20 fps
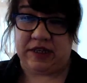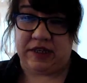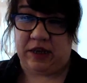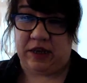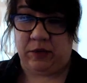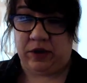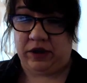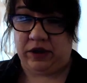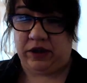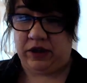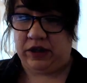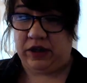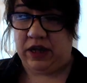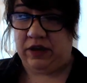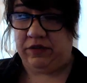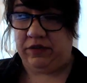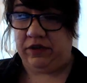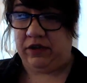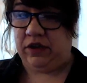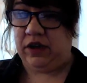that I wanted to
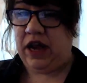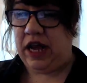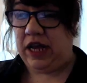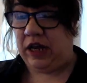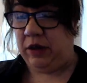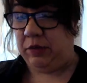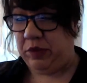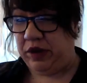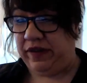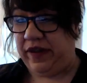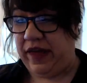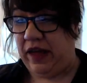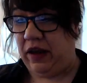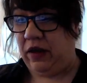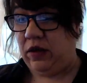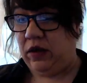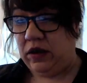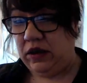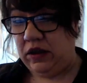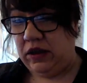cover, I could bring
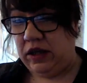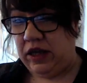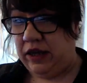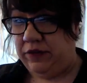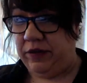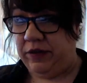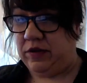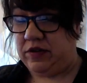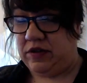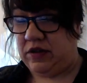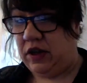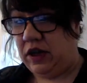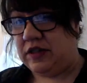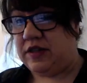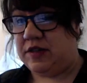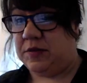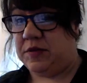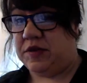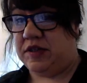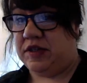that, if it was, as long
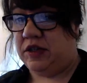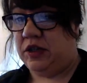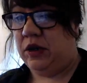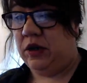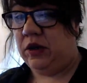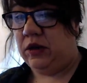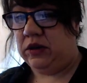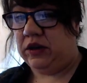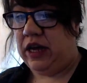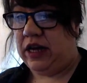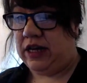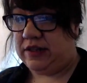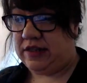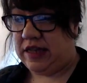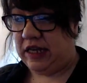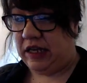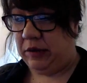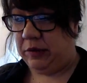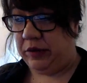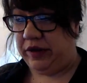as it was in Google Docs,
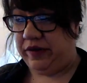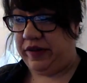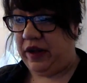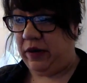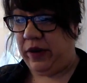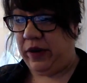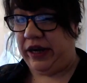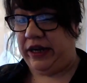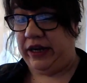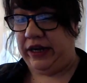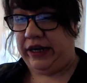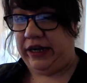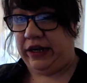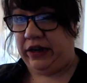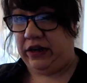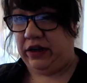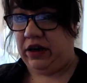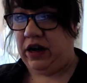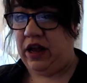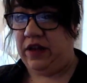I could bring that right in
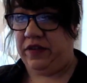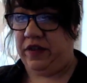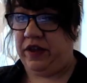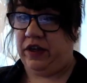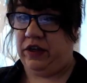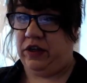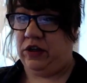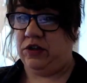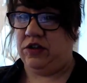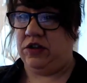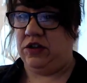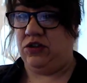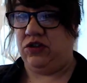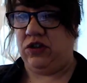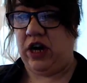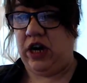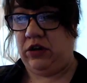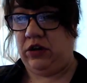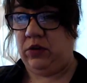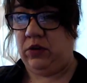here and then use the
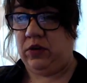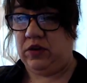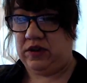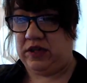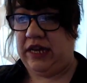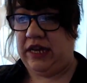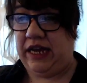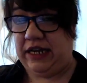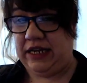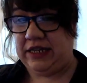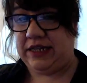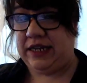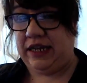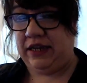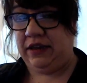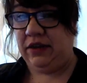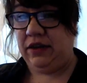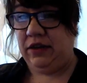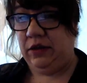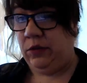drawing tools and
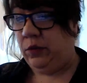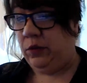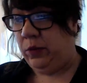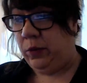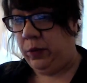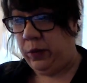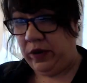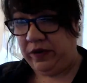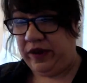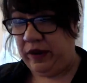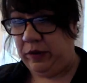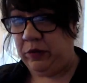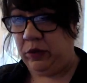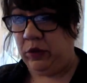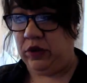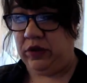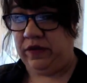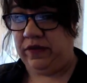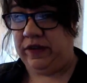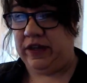annotate what the
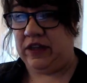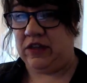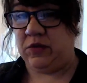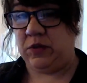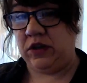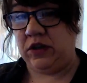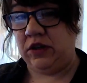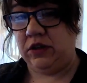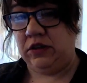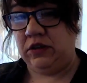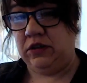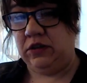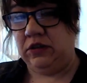important things were?